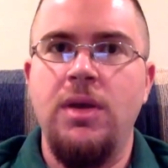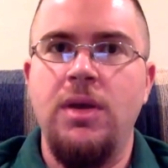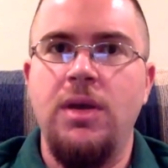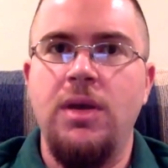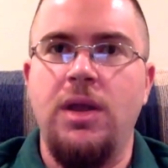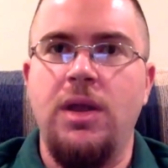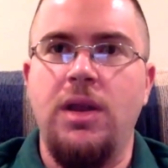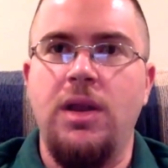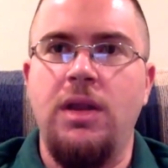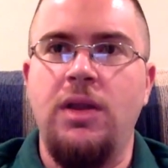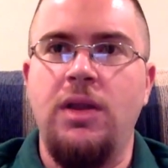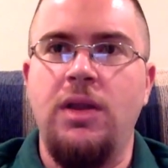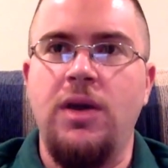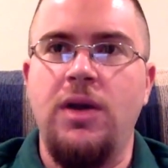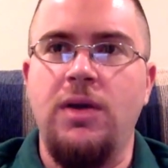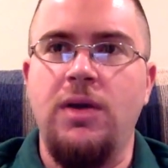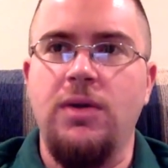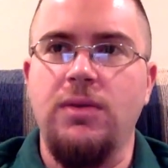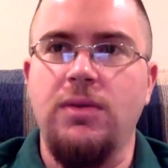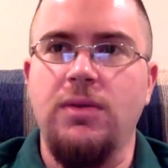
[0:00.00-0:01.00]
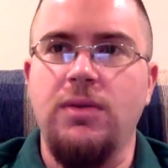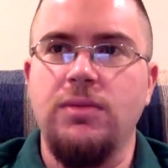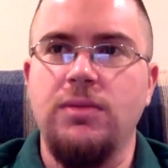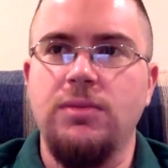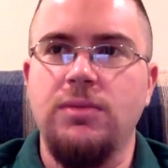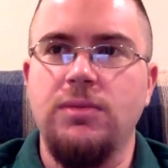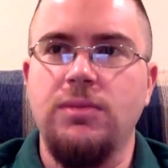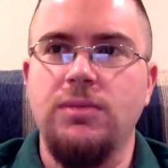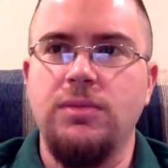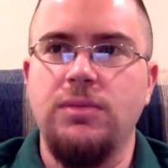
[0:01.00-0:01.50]
and you know, I don't
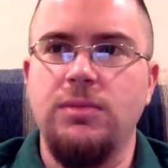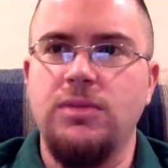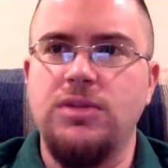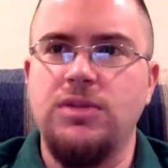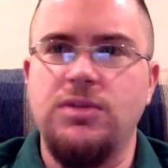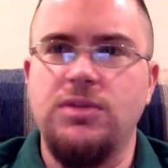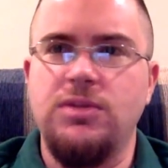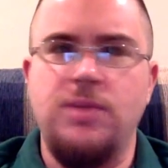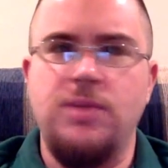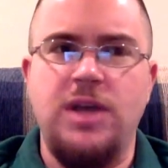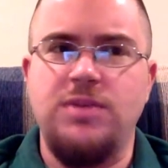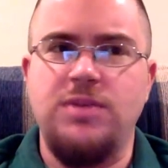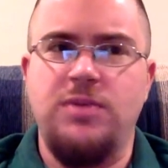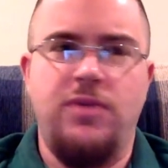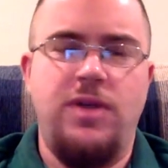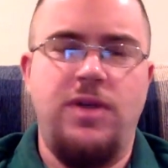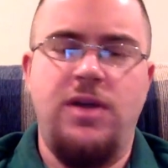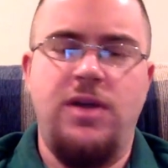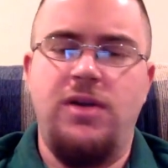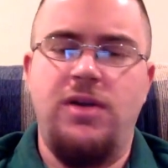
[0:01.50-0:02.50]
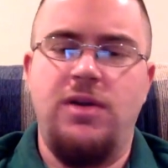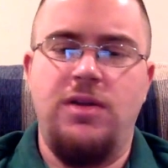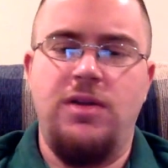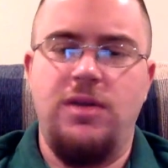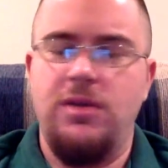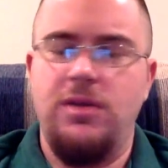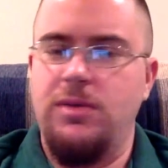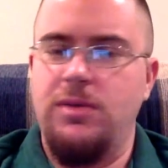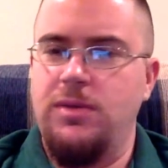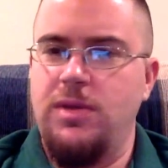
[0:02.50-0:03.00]
smash him over the head or
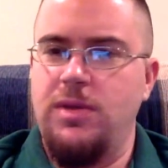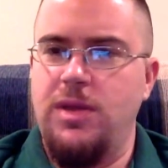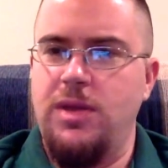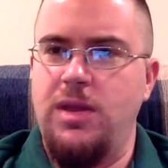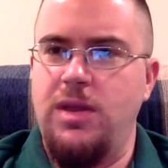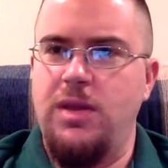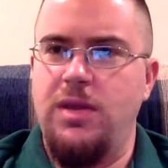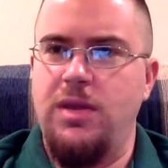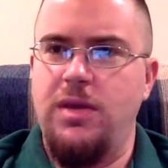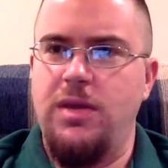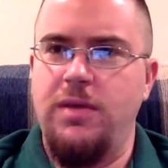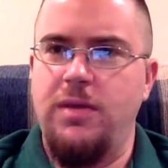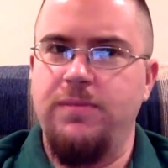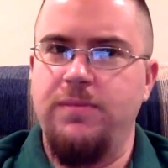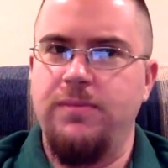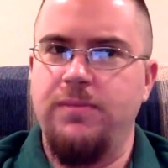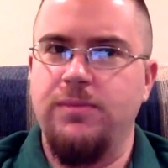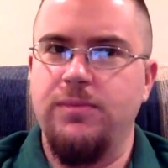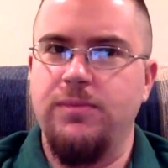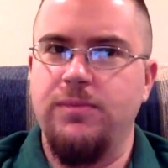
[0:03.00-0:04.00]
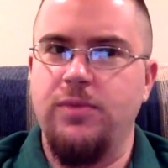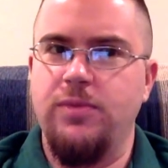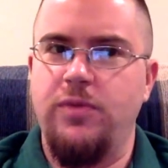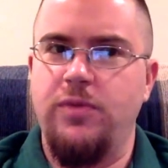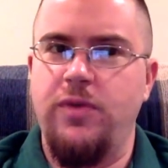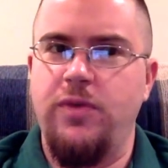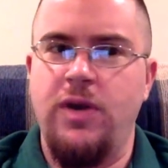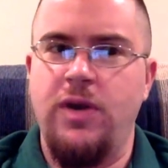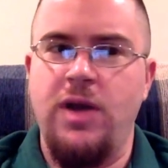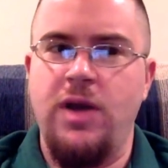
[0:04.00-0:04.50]
anything, and we
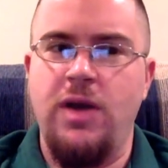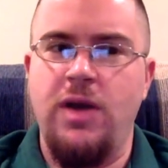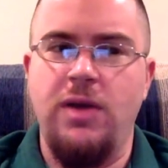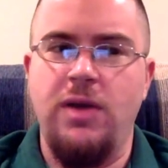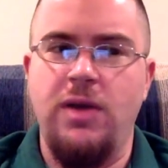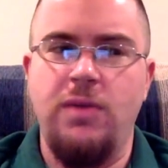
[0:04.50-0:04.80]
figure it out.